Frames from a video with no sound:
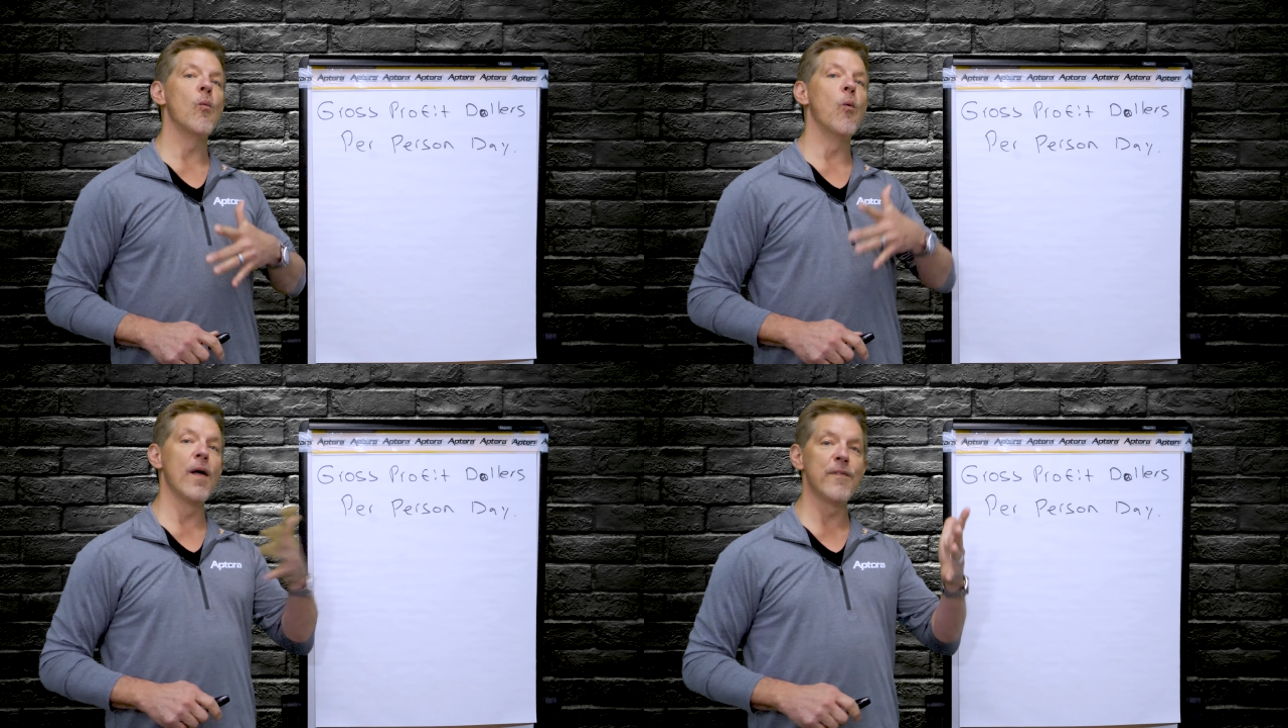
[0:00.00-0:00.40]

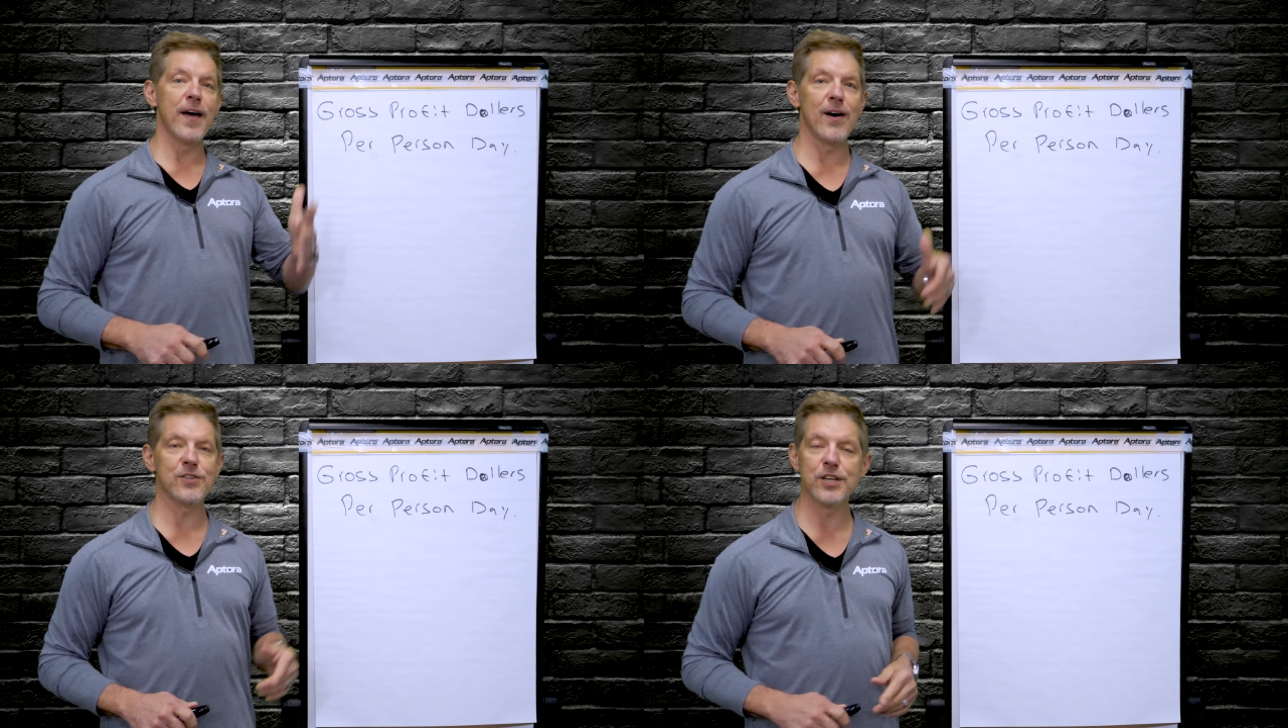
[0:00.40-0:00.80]

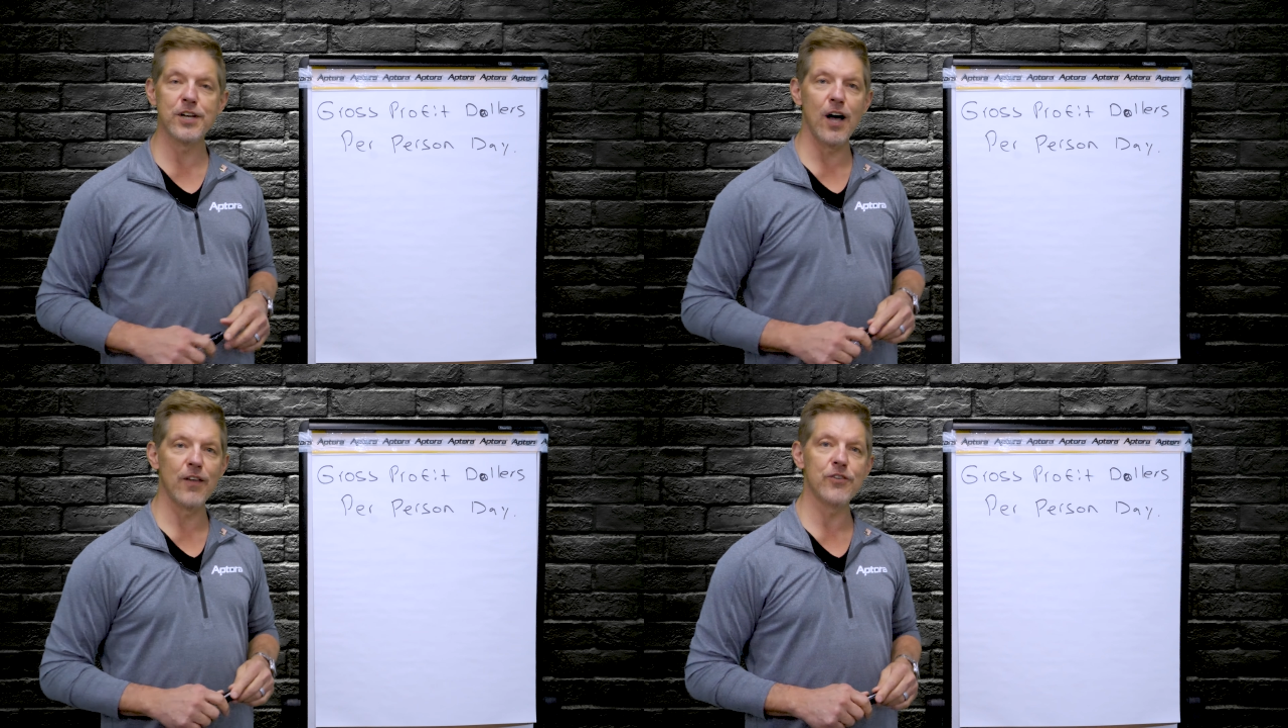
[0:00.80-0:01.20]

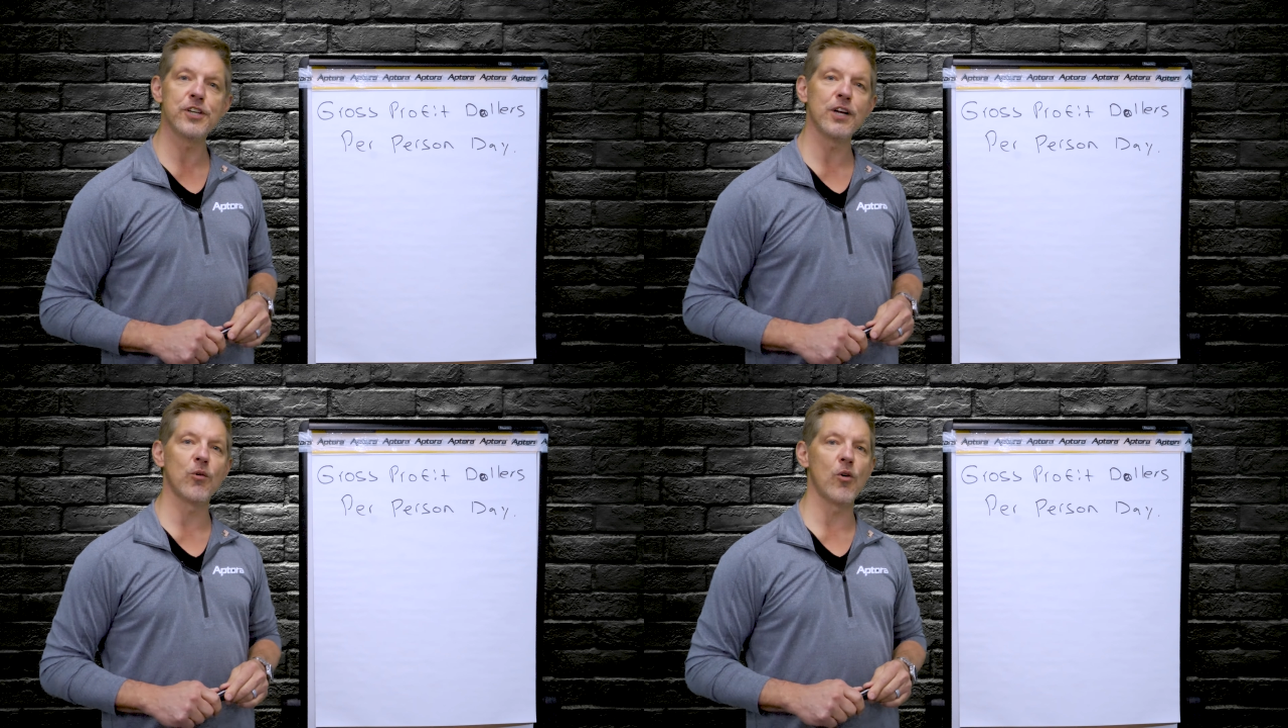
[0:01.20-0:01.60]
$1,000
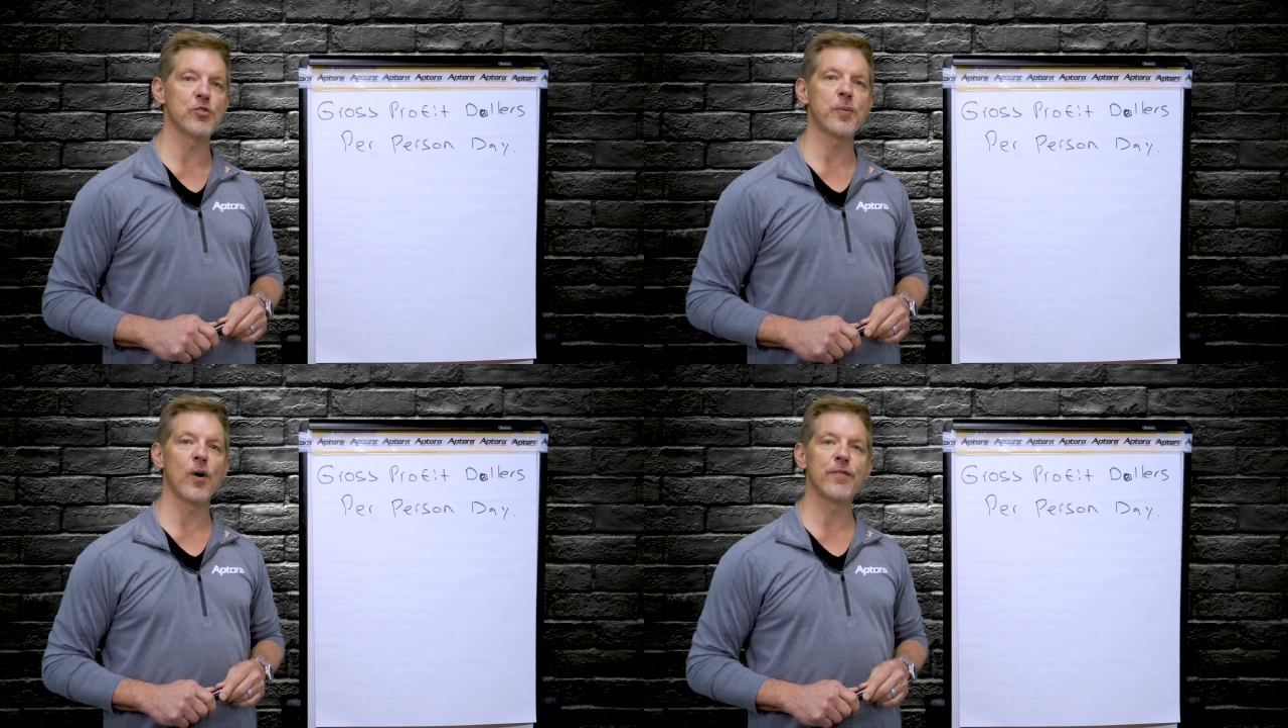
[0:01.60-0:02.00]
in
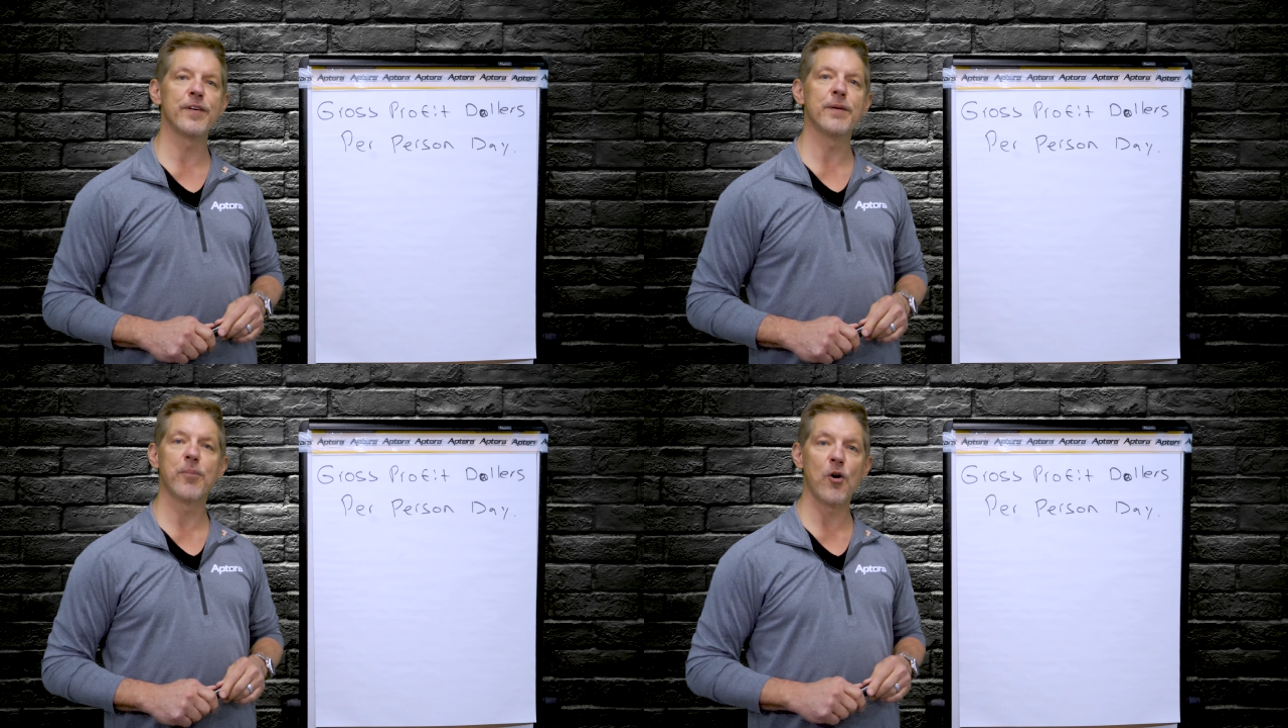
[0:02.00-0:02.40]
gross
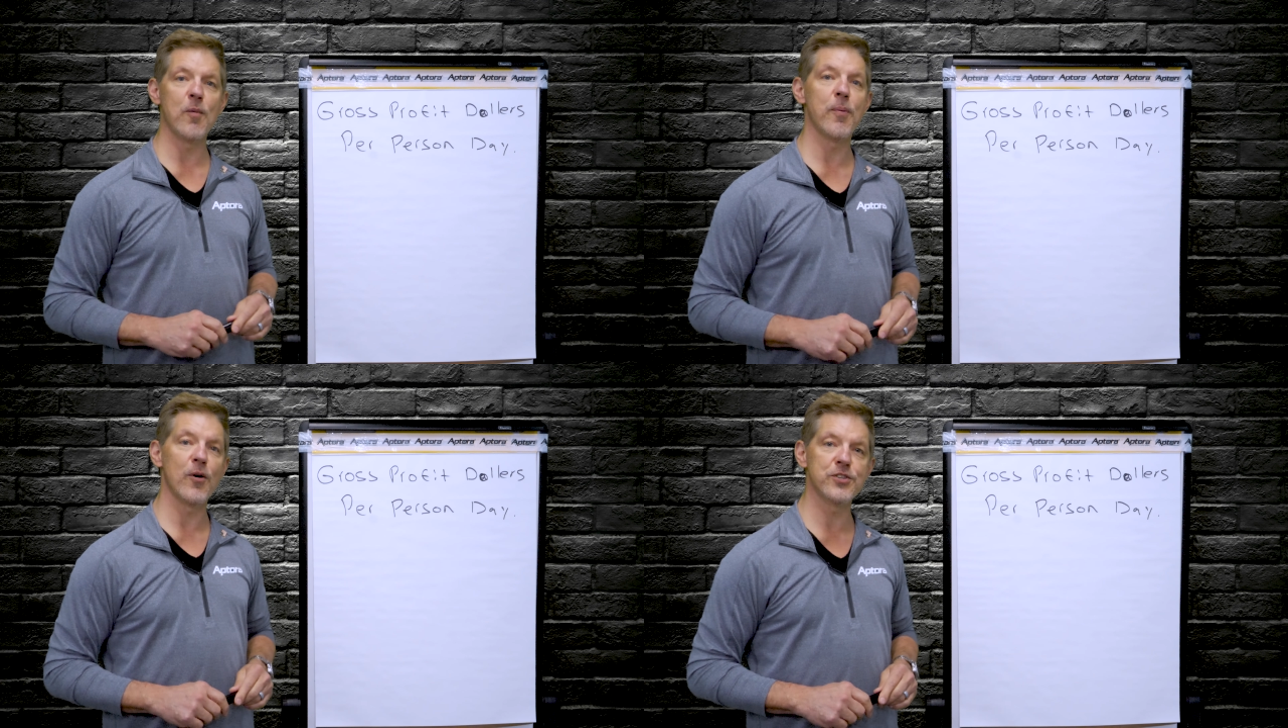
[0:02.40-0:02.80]
profit
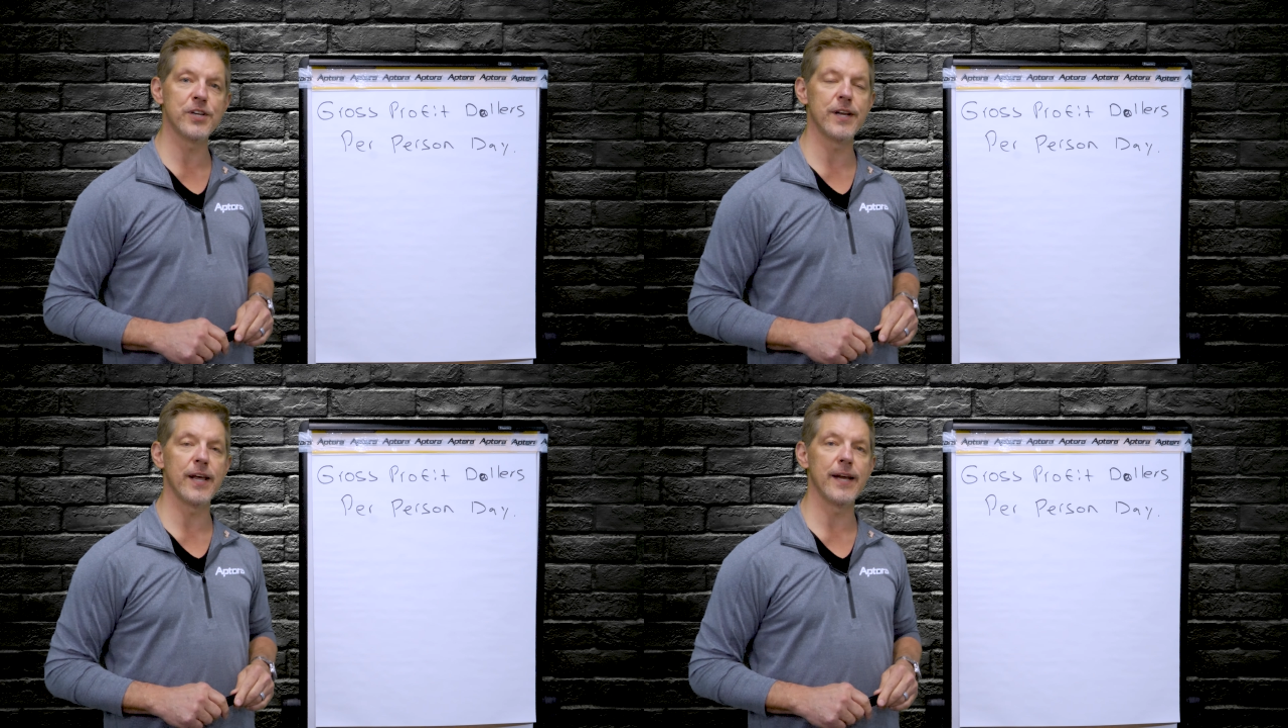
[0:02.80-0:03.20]
per
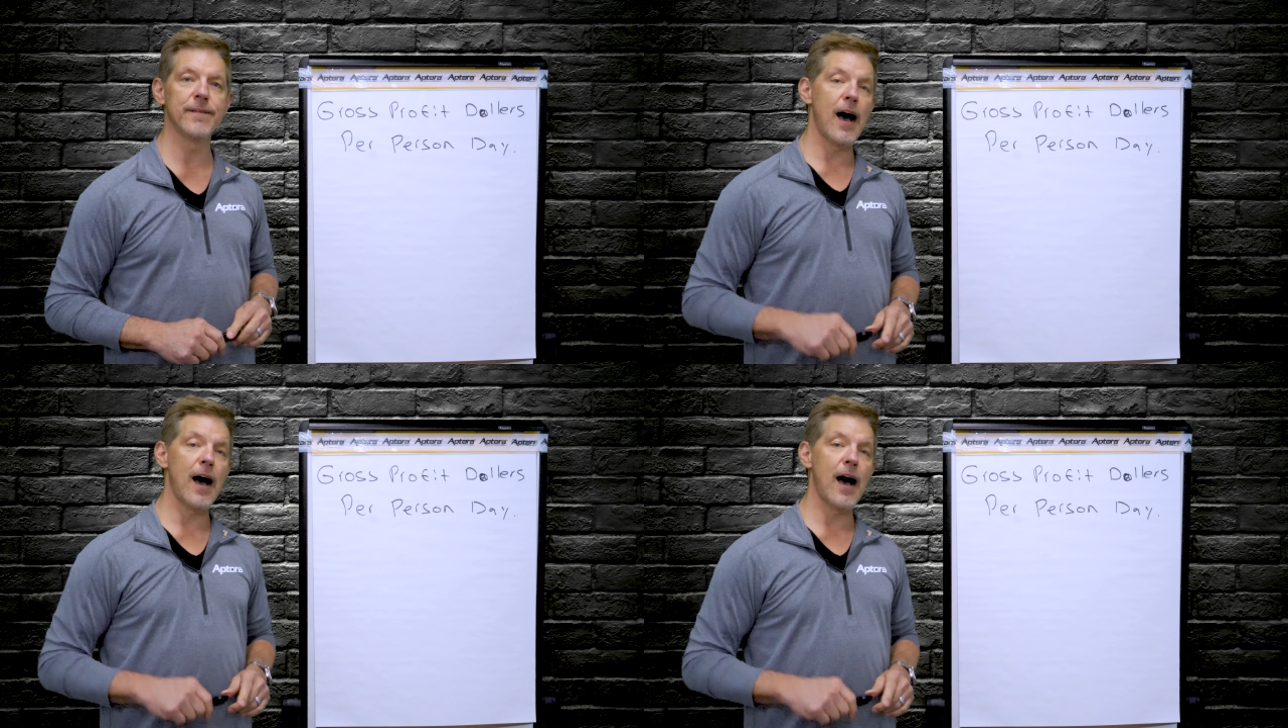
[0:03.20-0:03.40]
person day?